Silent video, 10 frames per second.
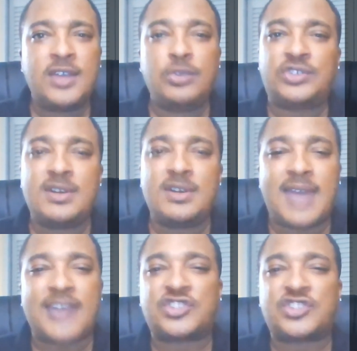You still
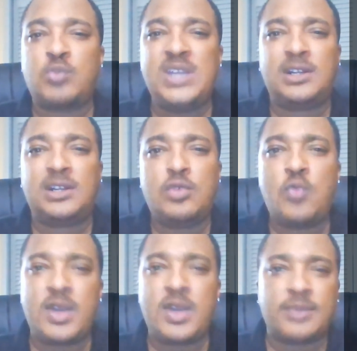got sweet Lou
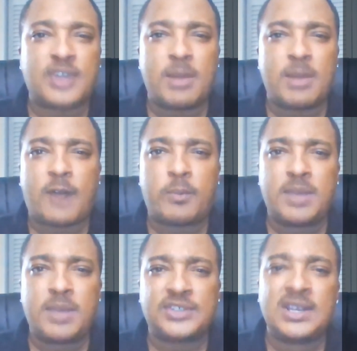Williams coming off the bench,